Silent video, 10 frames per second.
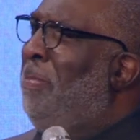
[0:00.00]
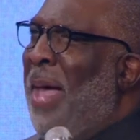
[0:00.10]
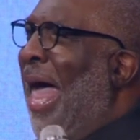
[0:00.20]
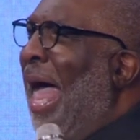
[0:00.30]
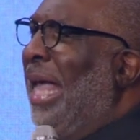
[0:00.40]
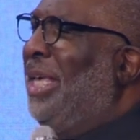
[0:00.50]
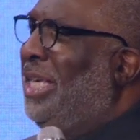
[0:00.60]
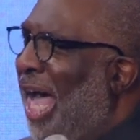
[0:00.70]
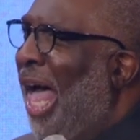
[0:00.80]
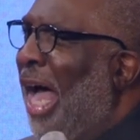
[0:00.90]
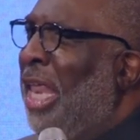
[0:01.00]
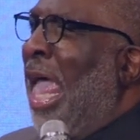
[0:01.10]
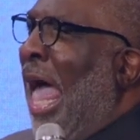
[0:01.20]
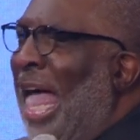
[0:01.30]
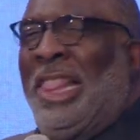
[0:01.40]
My God,
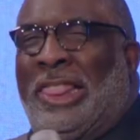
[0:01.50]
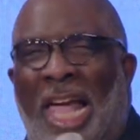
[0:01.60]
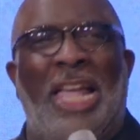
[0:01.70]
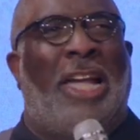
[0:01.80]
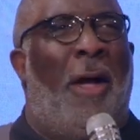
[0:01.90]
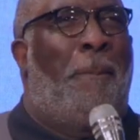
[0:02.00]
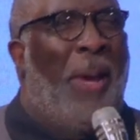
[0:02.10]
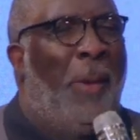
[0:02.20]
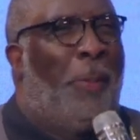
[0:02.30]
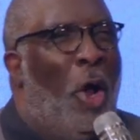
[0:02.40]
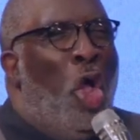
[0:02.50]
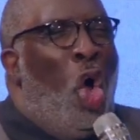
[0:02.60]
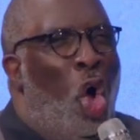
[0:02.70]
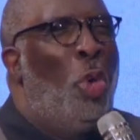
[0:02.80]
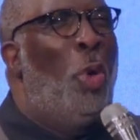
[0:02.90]
I think of people
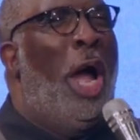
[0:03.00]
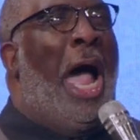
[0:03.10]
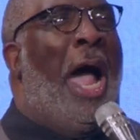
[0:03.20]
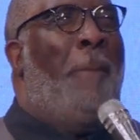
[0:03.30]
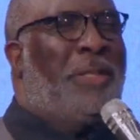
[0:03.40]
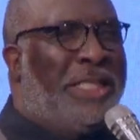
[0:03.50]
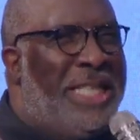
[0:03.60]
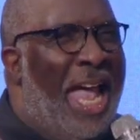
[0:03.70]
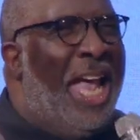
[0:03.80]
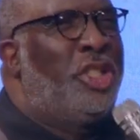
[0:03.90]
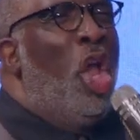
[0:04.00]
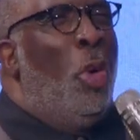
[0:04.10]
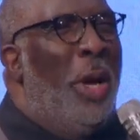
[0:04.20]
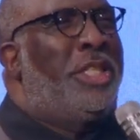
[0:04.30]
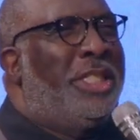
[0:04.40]
who were obsessed
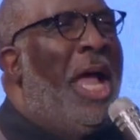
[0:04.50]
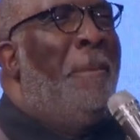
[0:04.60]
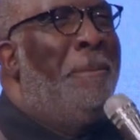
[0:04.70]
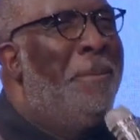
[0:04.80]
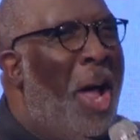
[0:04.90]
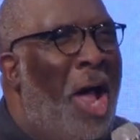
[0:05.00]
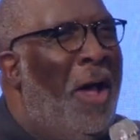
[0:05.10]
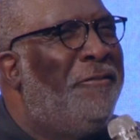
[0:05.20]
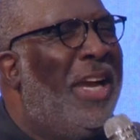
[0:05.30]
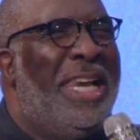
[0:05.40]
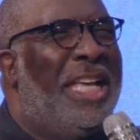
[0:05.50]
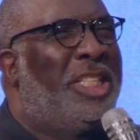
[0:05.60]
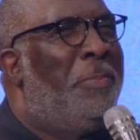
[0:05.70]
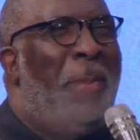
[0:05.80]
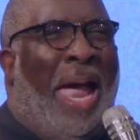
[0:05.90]
with some
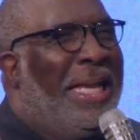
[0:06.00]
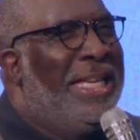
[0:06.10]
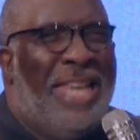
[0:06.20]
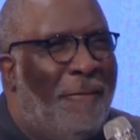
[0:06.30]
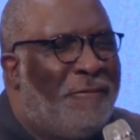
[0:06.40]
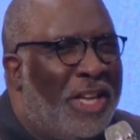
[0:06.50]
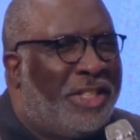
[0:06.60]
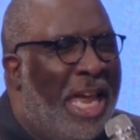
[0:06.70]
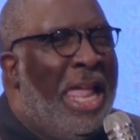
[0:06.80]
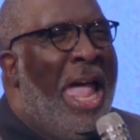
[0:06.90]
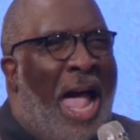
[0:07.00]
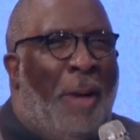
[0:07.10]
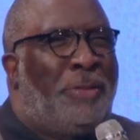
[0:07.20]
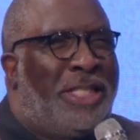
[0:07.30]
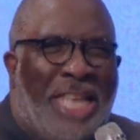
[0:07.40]
marvelous, magnificent
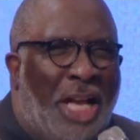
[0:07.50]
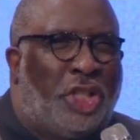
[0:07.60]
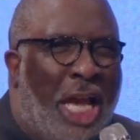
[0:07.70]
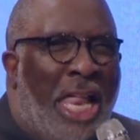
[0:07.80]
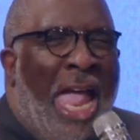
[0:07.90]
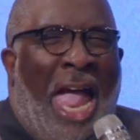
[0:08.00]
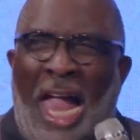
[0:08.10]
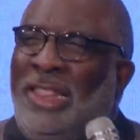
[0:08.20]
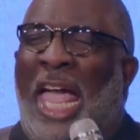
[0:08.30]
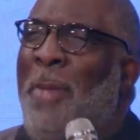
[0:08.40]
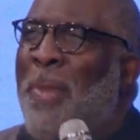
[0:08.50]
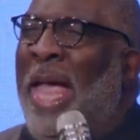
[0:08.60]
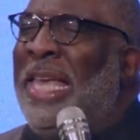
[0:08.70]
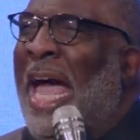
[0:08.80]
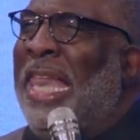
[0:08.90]
obsession, and they
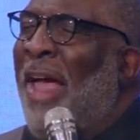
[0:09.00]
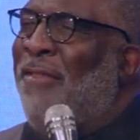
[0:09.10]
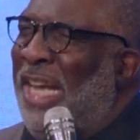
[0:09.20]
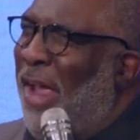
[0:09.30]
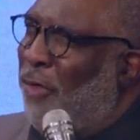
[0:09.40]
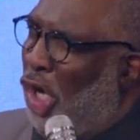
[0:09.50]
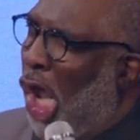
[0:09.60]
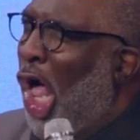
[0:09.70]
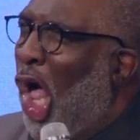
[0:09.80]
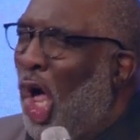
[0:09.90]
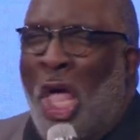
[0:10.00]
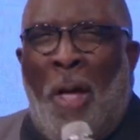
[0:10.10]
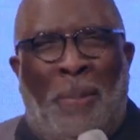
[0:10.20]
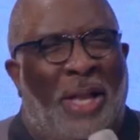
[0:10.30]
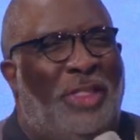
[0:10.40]
may not have lived long,
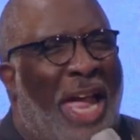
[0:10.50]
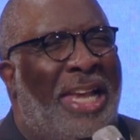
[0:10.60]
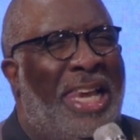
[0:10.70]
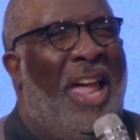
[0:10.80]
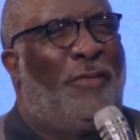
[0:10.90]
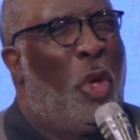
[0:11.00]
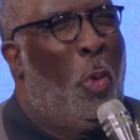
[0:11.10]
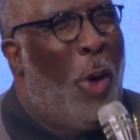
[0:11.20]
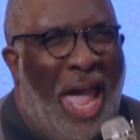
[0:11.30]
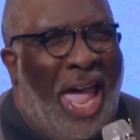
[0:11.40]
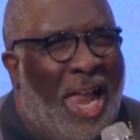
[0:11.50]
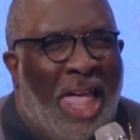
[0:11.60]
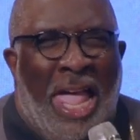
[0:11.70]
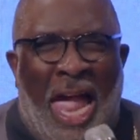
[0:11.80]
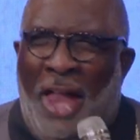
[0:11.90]
but they lived well,
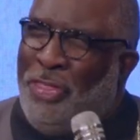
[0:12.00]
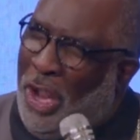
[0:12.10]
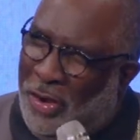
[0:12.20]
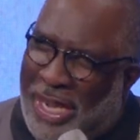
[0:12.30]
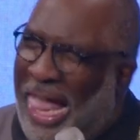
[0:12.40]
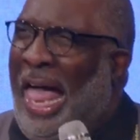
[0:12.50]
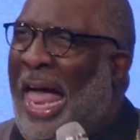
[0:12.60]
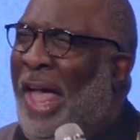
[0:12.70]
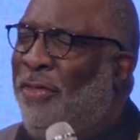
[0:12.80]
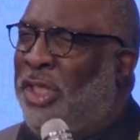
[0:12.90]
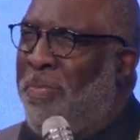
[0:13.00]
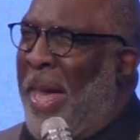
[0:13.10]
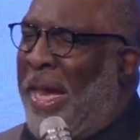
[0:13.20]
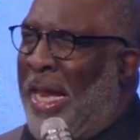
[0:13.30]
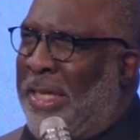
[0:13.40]
and their lives
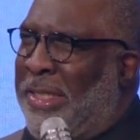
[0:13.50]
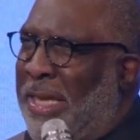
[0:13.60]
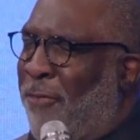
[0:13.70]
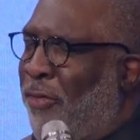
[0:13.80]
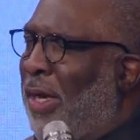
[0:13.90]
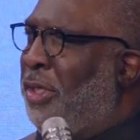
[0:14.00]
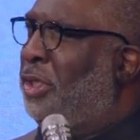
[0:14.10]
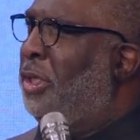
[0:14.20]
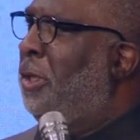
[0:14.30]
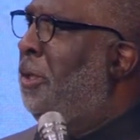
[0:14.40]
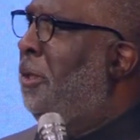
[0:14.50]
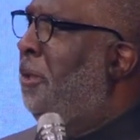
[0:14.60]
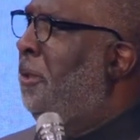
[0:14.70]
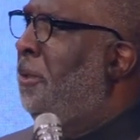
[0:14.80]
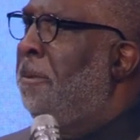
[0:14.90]
made a difference.
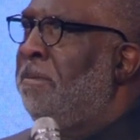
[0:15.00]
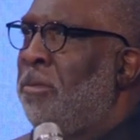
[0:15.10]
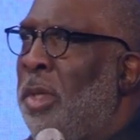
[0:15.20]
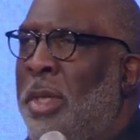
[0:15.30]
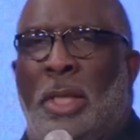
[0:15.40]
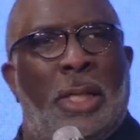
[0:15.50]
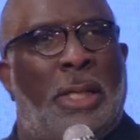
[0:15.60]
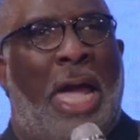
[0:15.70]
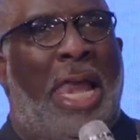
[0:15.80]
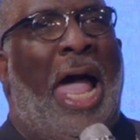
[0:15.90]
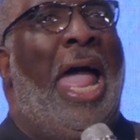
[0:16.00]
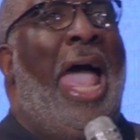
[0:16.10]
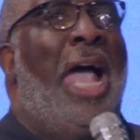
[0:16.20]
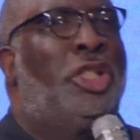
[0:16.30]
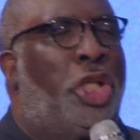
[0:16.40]
Can
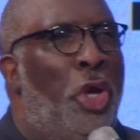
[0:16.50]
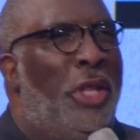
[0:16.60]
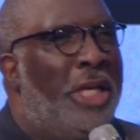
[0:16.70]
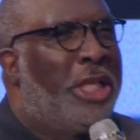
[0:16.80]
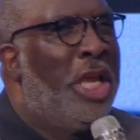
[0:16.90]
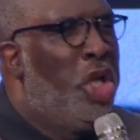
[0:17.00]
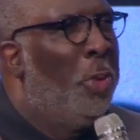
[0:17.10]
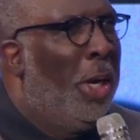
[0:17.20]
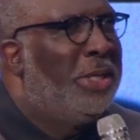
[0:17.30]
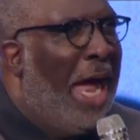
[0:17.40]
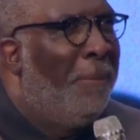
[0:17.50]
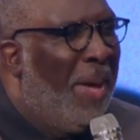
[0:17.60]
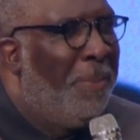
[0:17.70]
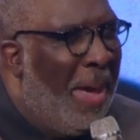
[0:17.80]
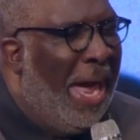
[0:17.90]
I ask you this, and you will not
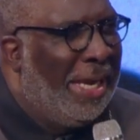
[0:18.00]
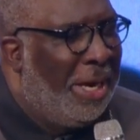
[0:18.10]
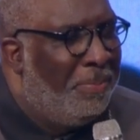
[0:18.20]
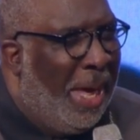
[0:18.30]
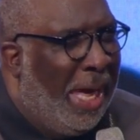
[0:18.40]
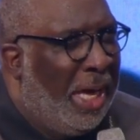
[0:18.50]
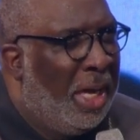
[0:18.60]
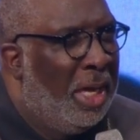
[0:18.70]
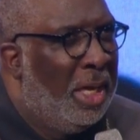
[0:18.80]
be mad at me?